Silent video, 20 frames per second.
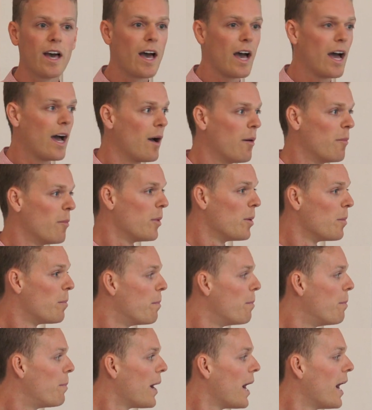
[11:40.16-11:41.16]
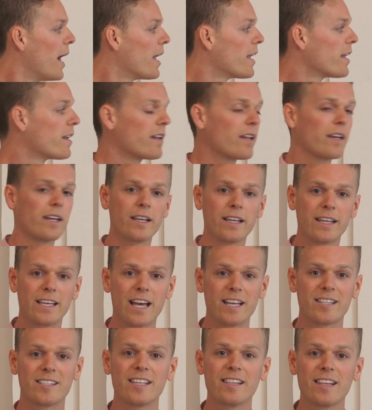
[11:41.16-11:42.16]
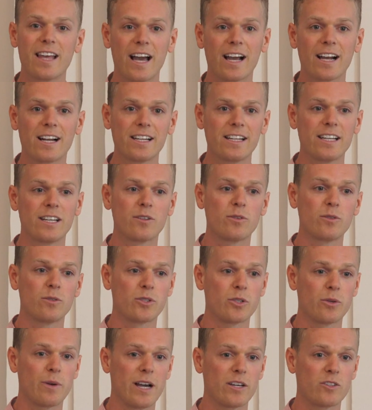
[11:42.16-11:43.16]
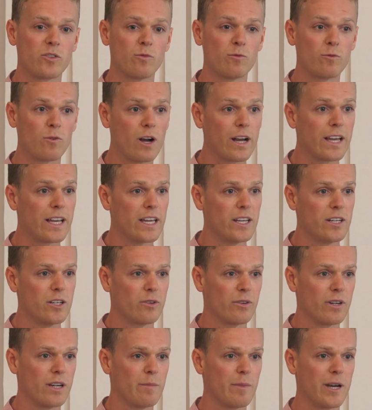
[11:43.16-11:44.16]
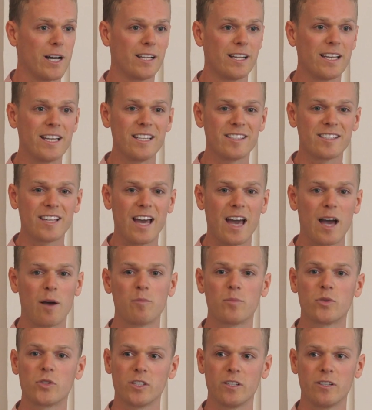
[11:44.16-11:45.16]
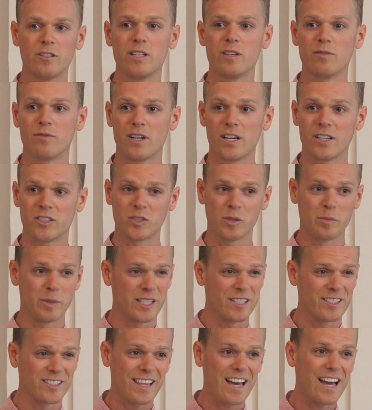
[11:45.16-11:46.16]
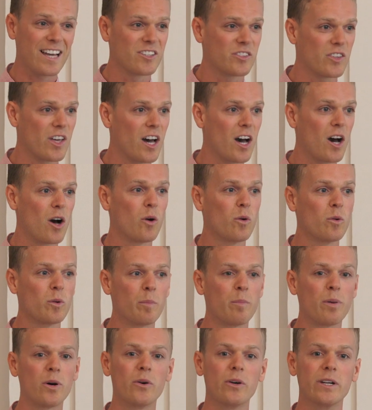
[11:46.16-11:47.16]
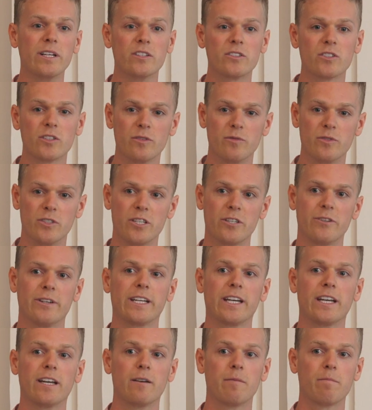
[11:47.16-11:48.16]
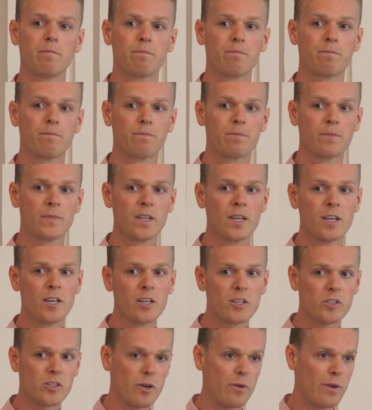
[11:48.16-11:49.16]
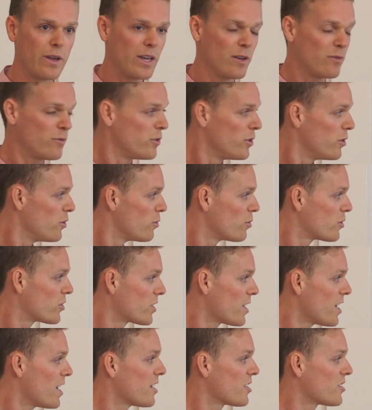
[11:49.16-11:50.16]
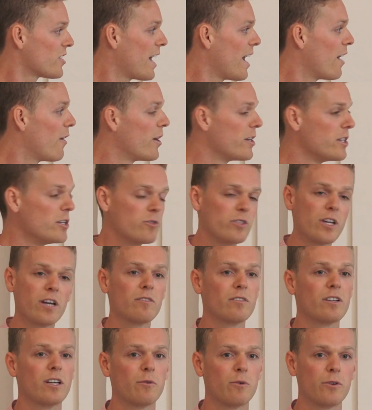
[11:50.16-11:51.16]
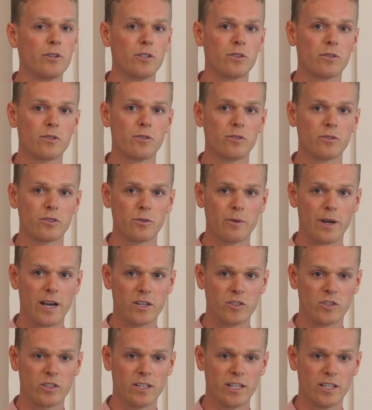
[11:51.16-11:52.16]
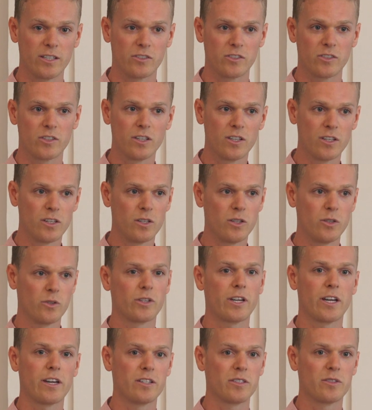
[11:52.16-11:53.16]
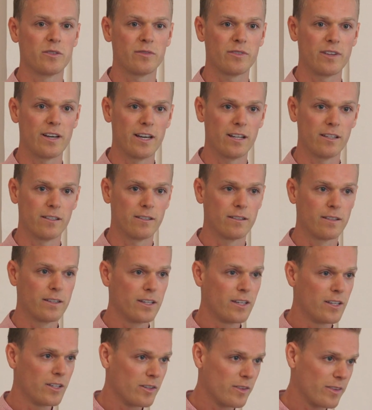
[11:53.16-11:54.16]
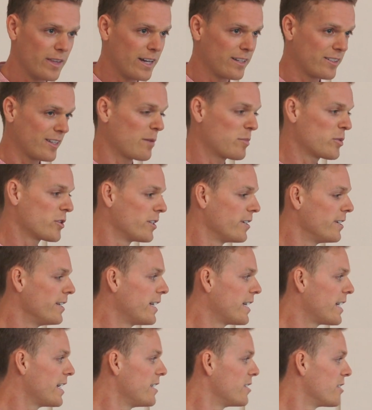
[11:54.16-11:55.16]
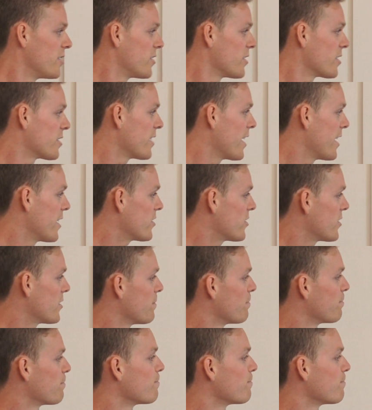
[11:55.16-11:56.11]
but getting that clear call to action right in your email is absolutely vital, because that is the whole point of doing it. So if you start out and you don't know what your call to action is, you're going to fail. That is absolutely key to success.